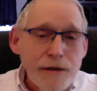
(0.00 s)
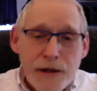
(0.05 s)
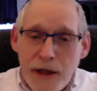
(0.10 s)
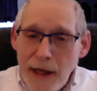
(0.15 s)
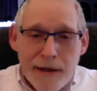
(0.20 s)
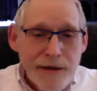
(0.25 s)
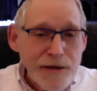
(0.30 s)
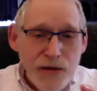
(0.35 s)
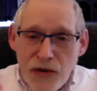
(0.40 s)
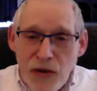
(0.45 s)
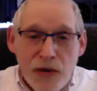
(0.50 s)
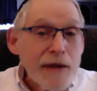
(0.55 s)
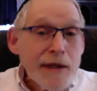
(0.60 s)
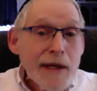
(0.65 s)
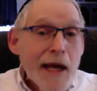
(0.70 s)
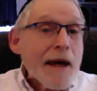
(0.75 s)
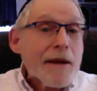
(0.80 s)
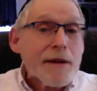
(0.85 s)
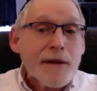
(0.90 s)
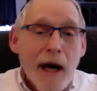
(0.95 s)
it's to the
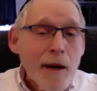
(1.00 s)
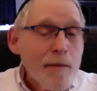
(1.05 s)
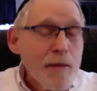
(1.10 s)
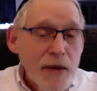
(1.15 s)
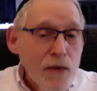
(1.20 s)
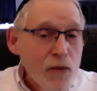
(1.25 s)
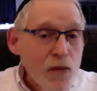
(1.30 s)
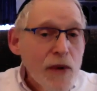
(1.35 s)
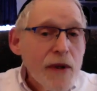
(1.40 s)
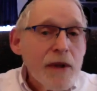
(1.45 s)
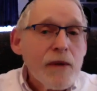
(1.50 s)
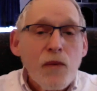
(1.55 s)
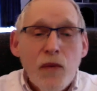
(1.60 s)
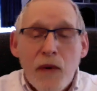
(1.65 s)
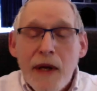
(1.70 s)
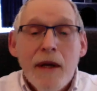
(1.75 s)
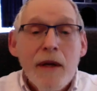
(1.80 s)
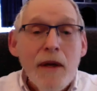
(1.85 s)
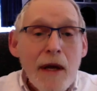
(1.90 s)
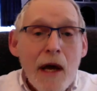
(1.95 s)
death. I mean,
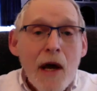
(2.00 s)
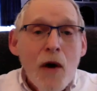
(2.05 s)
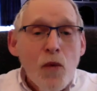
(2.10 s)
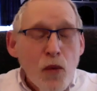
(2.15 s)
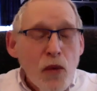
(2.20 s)
we